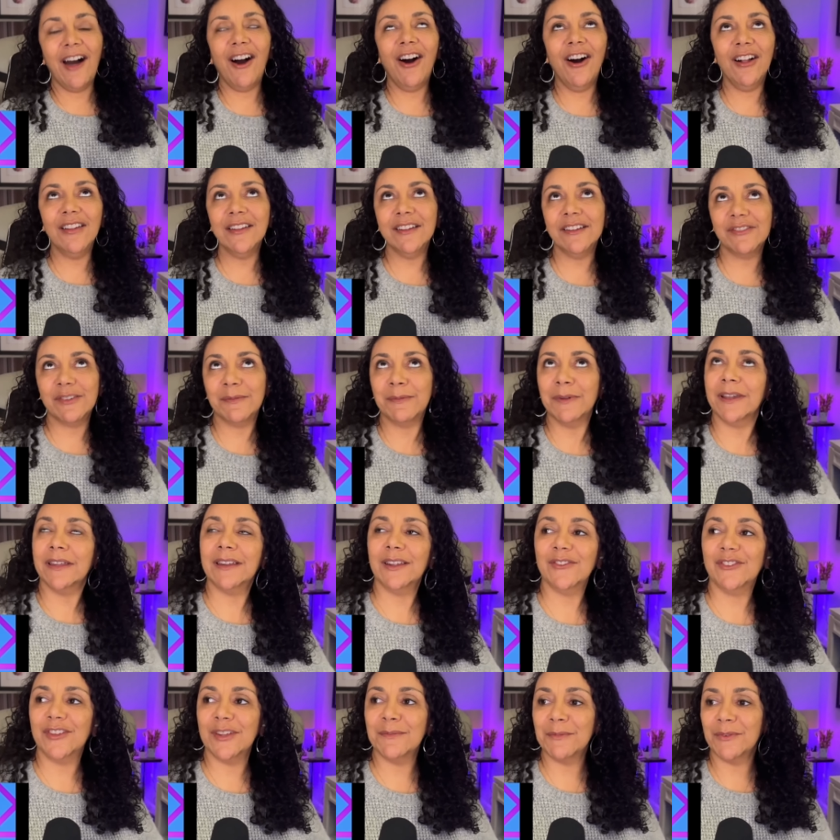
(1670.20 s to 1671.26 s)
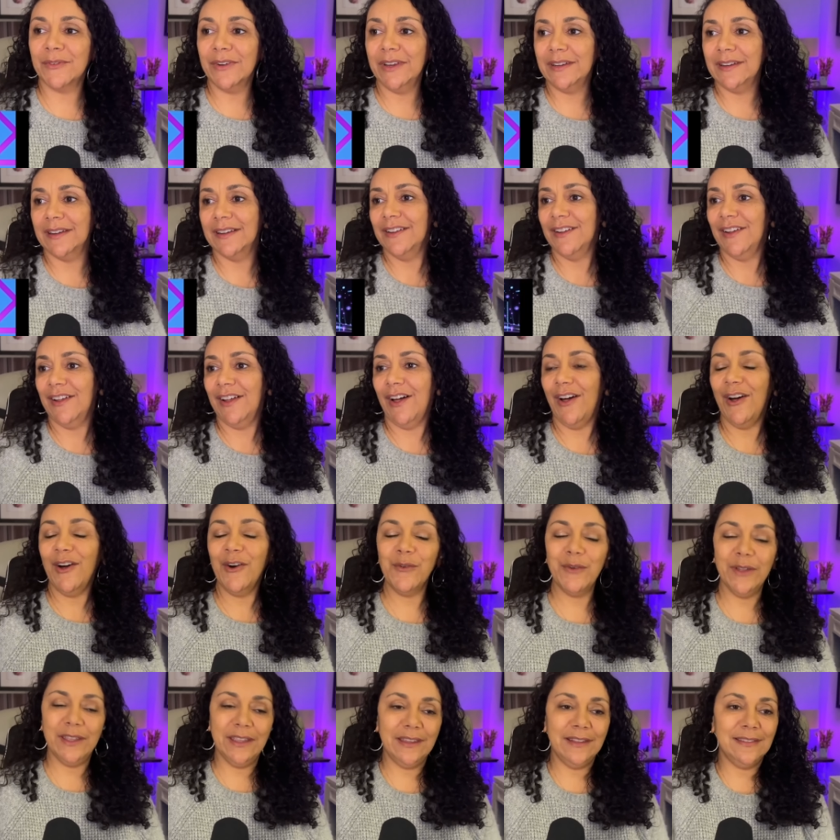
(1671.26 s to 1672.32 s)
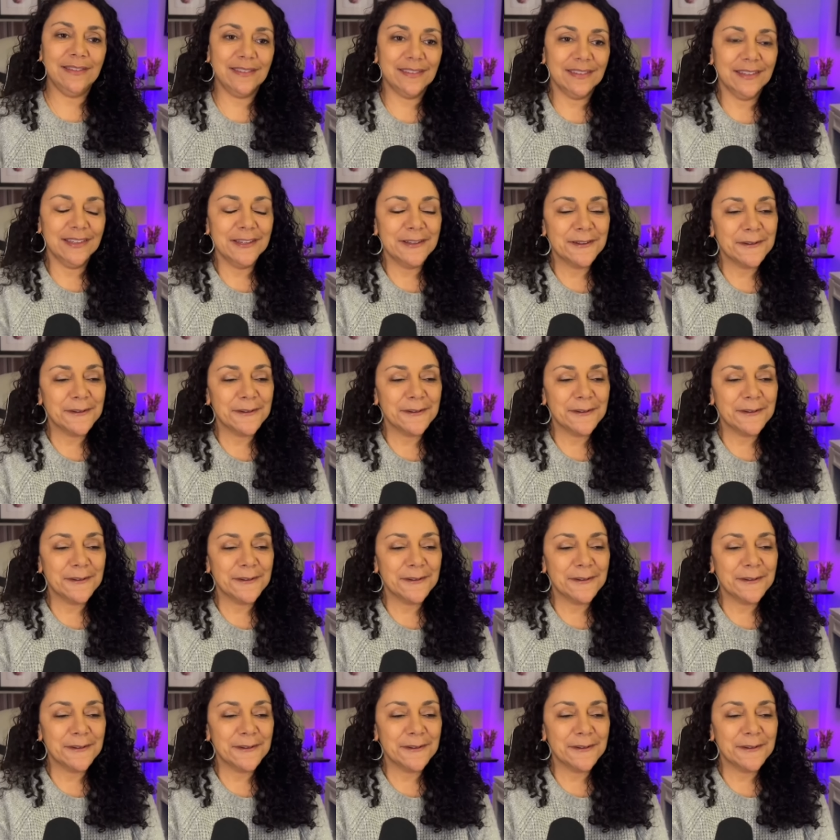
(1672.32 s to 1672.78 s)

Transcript: All of them are going to get to Marina. Decision. All wins.